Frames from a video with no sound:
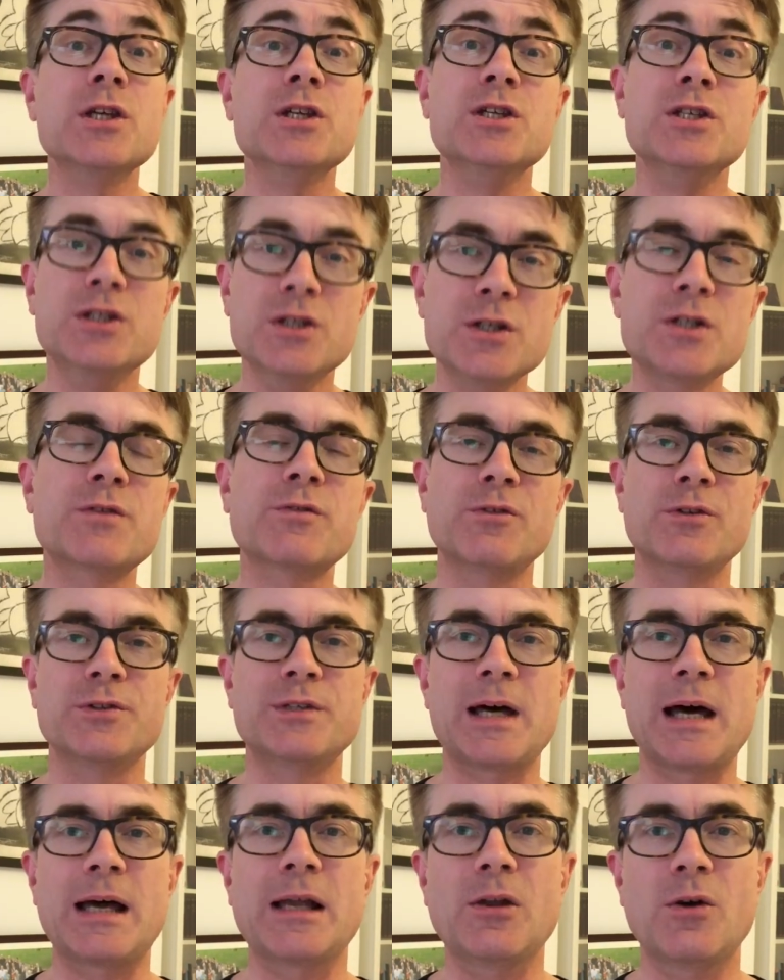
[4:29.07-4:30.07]
useful
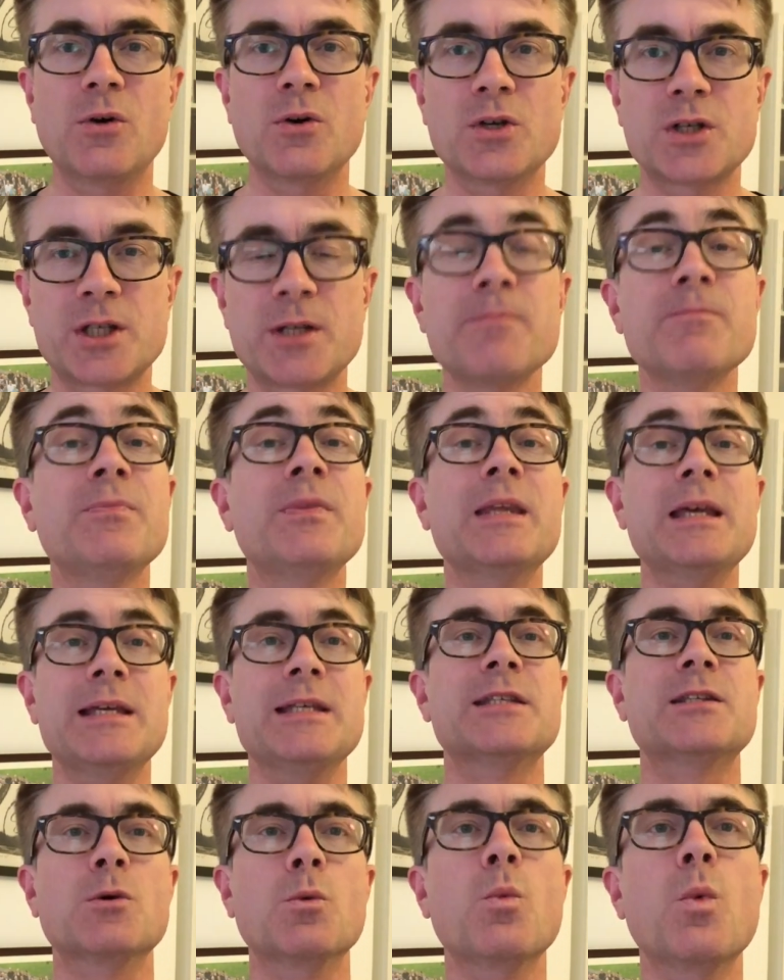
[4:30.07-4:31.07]
dialogues
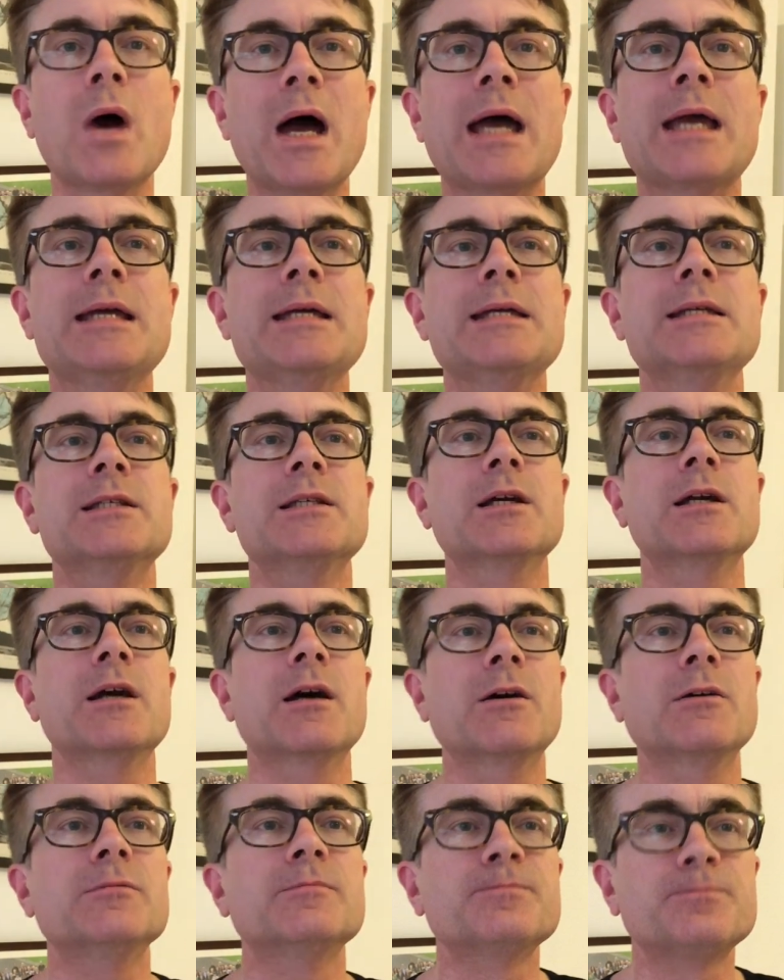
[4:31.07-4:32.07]
is the way to
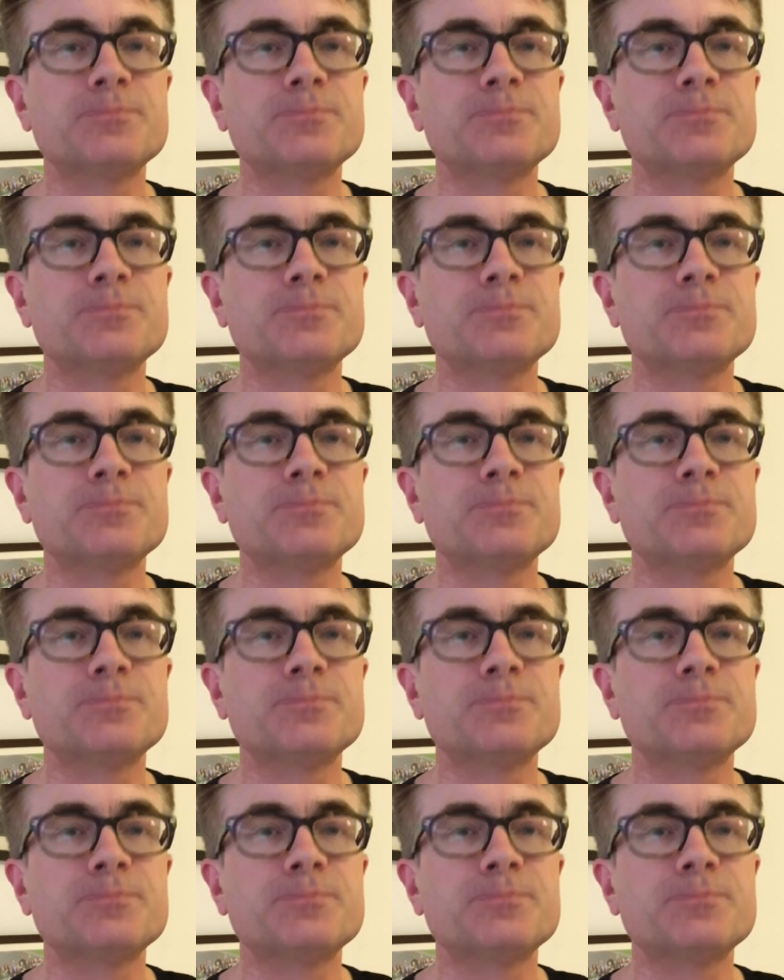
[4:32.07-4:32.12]
go.